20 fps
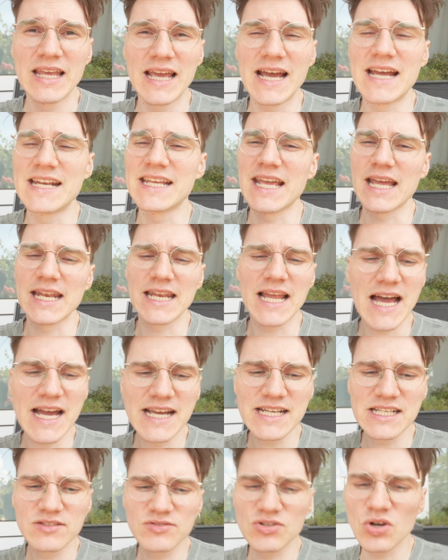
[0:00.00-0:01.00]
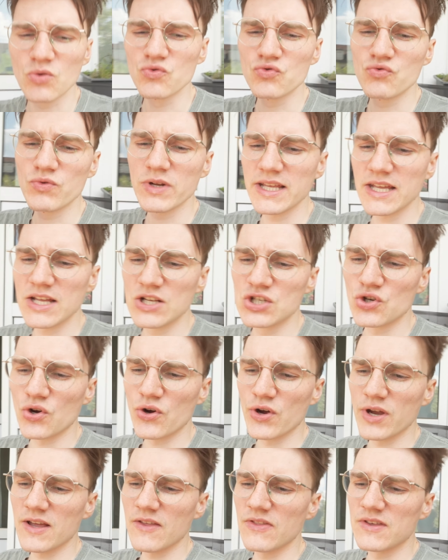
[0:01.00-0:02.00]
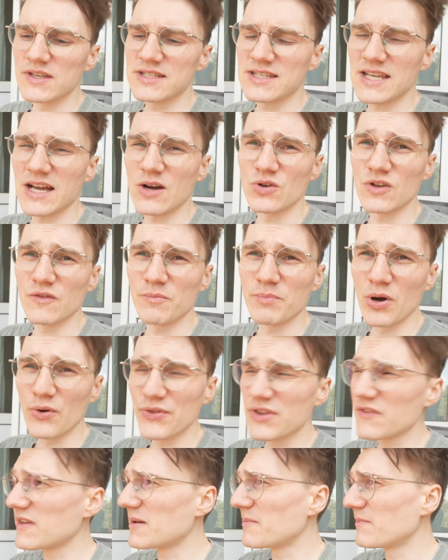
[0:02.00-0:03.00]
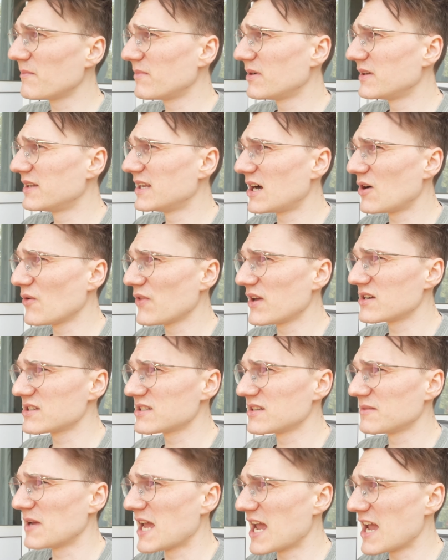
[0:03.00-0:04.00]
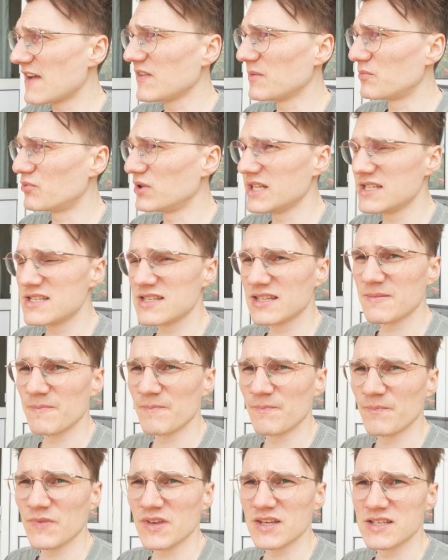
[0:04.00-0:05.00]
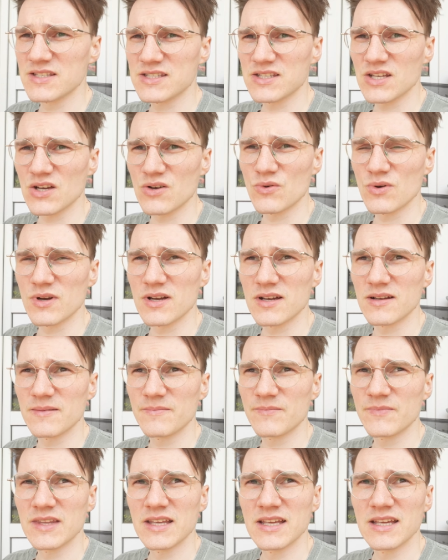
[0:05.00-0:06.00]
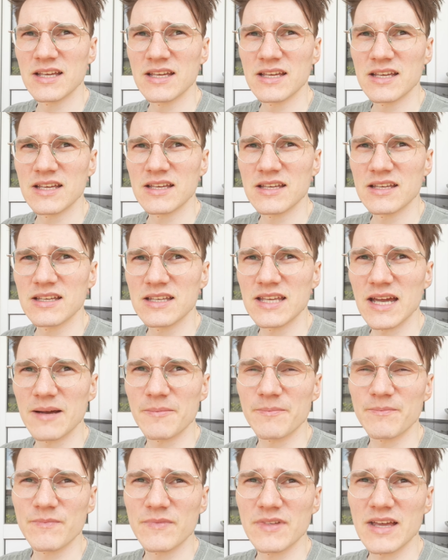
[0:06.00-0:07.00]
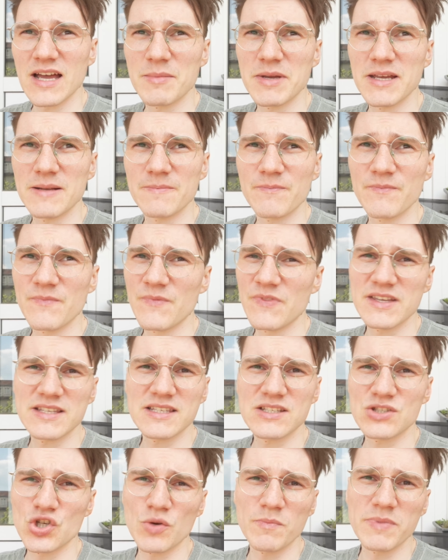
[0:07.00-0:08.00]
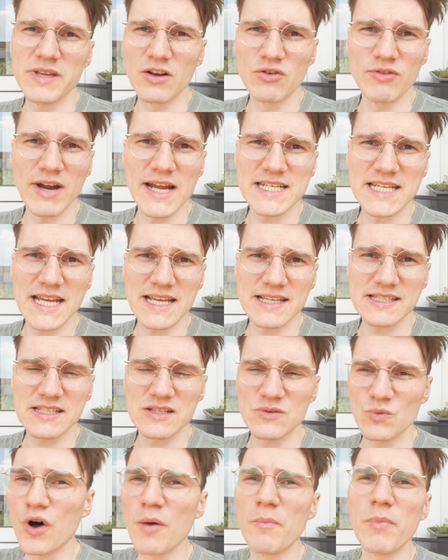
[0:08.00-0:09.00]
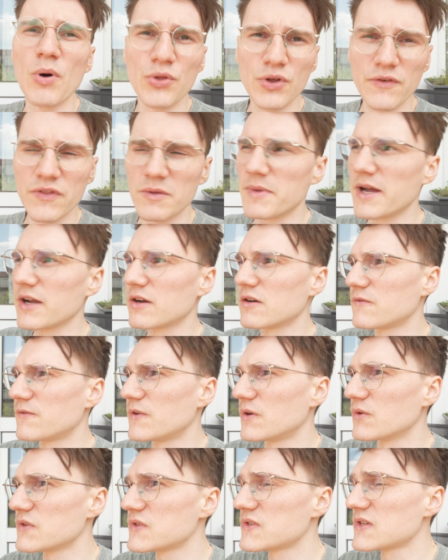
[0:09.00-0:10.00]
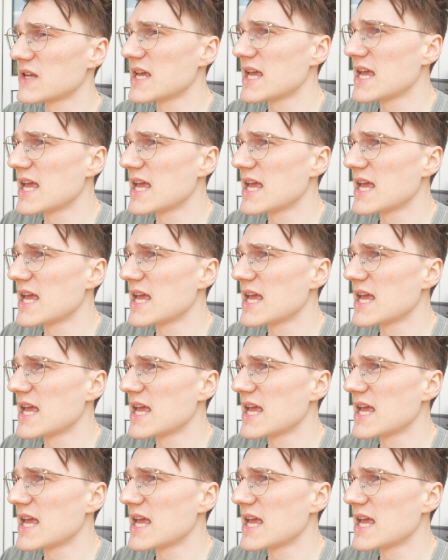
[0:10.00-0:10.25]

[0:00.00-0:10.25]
And again, I don't really enjoy the sound of both of them. Now there's a heavy breeze, so yeah. I mean, this should be a great test for both of the microphones.